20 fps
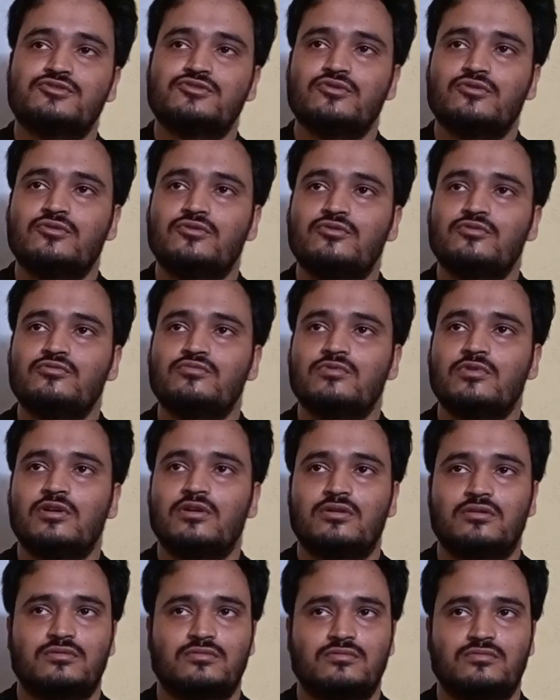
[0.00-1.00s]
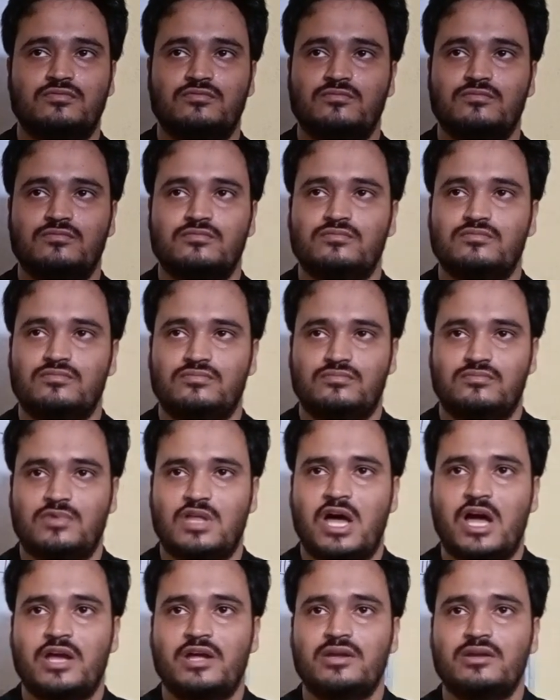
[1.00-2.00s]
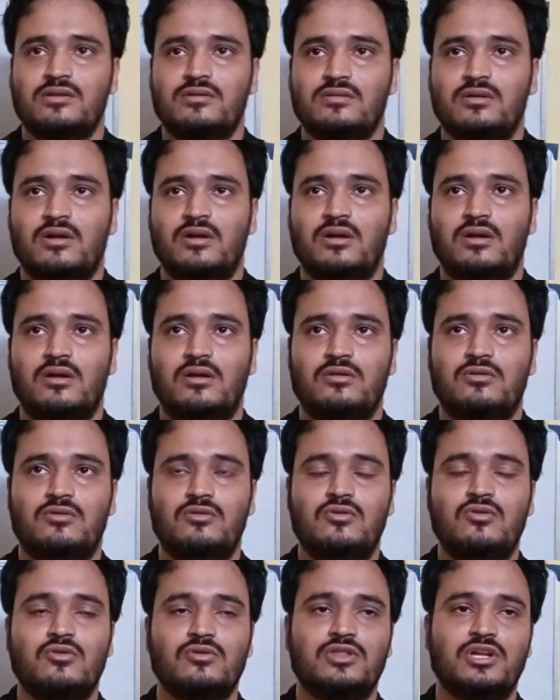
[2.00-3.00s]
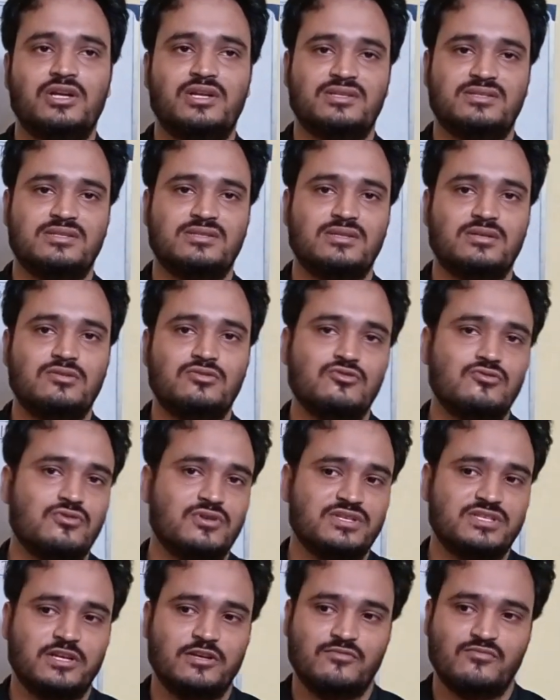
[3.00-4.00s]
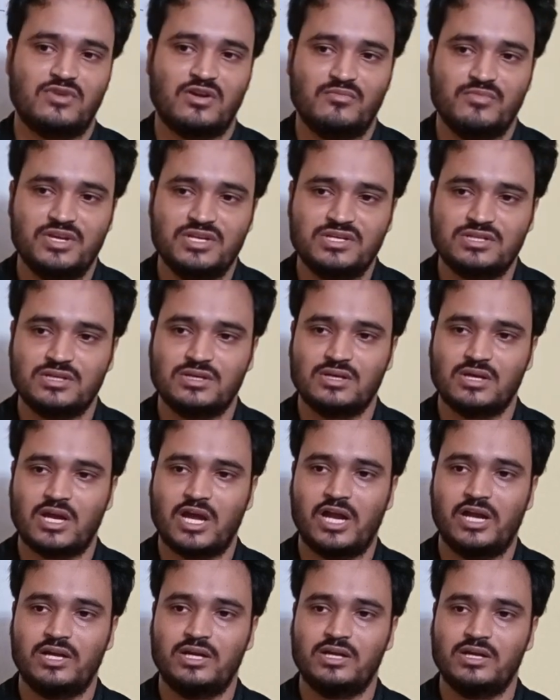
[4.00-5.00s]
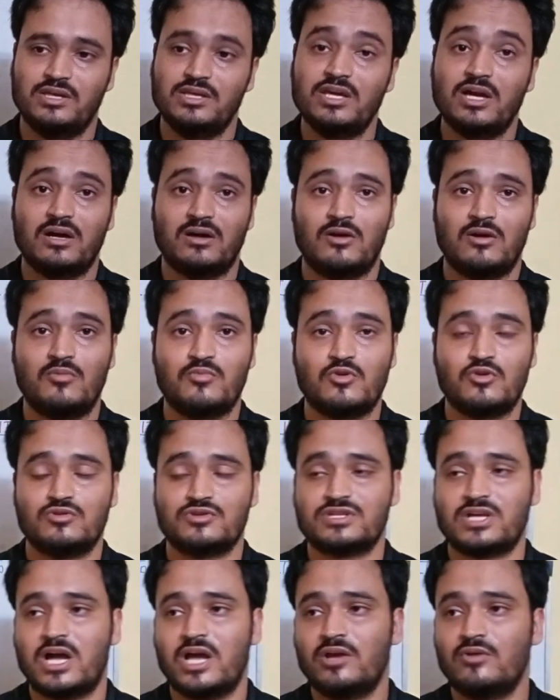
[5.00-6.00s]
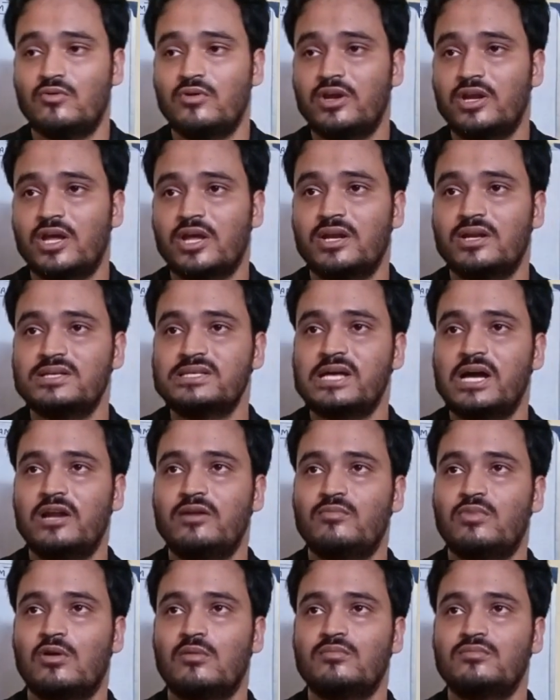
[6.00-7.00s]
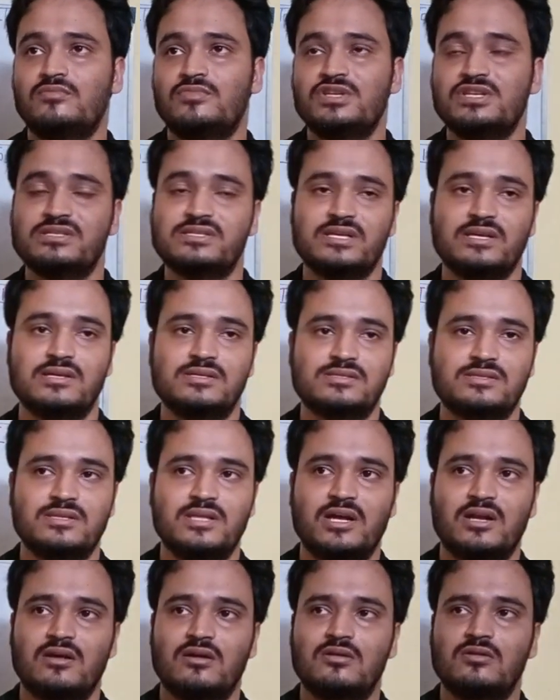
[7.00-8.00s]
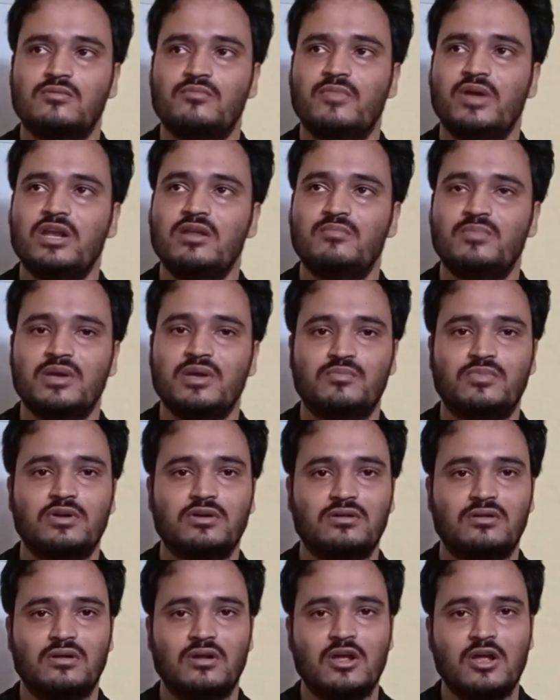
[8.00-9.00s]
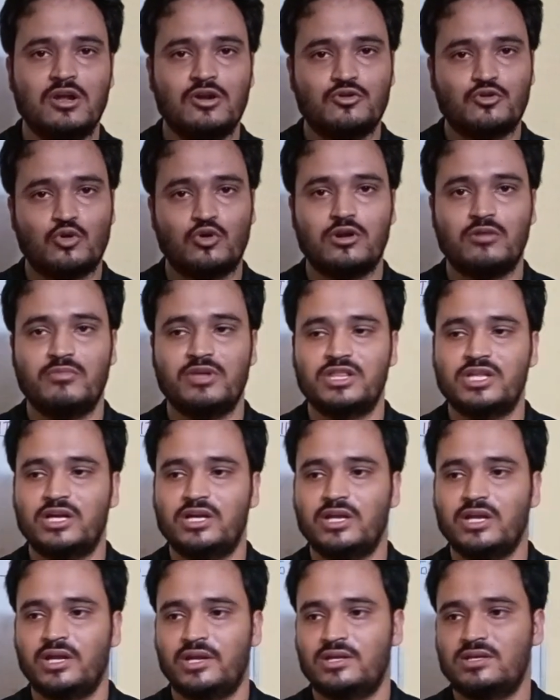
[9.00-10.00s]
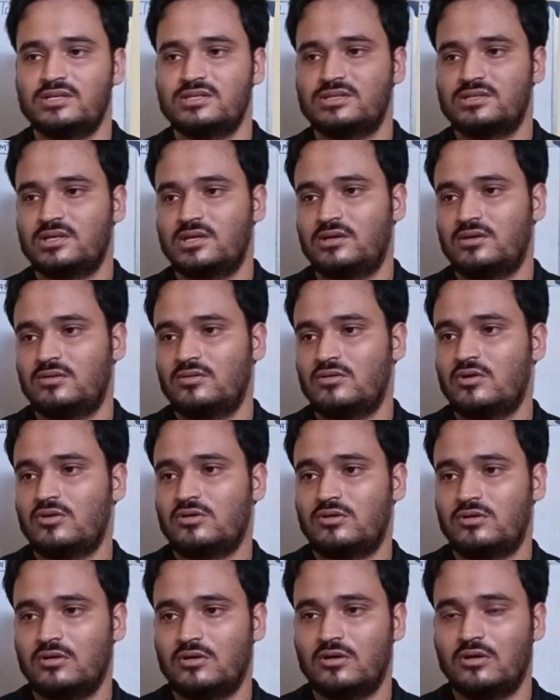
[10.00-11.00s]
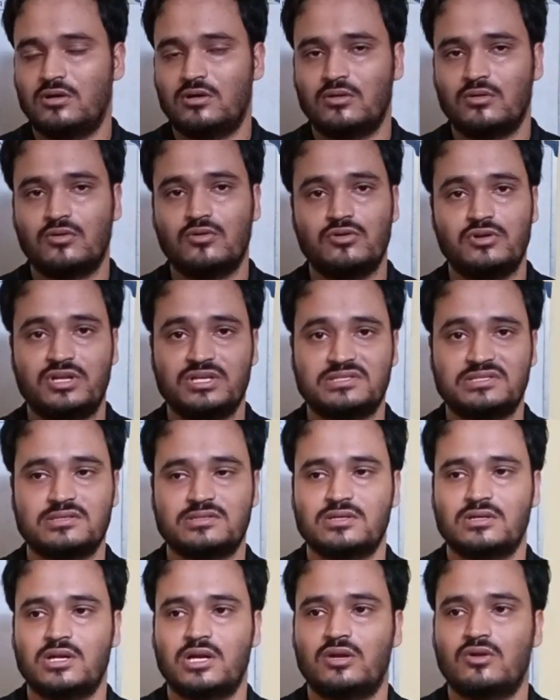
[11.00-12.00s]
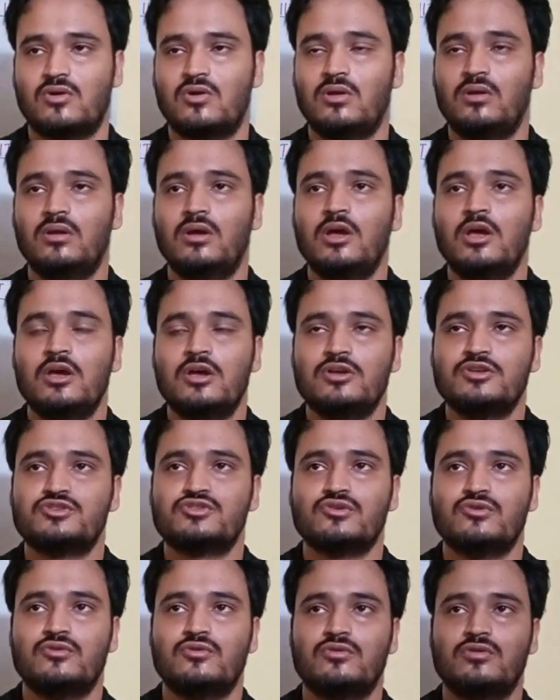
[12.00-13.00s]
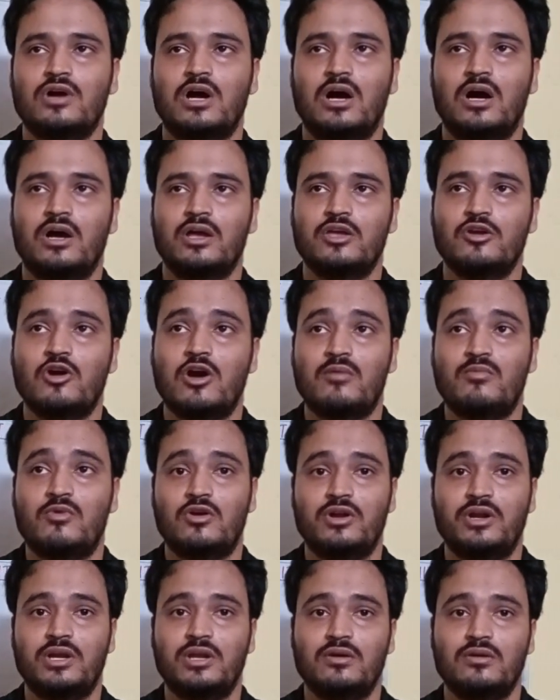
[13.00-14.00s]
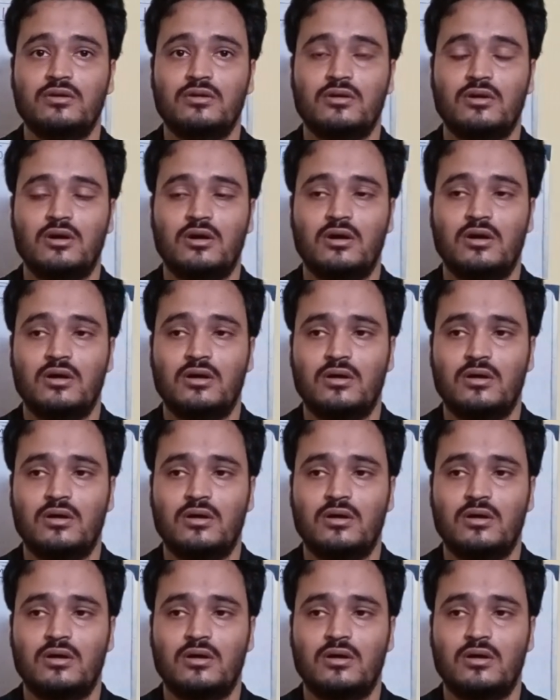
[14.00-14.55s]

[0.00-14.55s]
So I took the decision to resign from it. And yeah, of course, when I resigned from TCS, there are many people told me that it is not a good decision at all. So you have already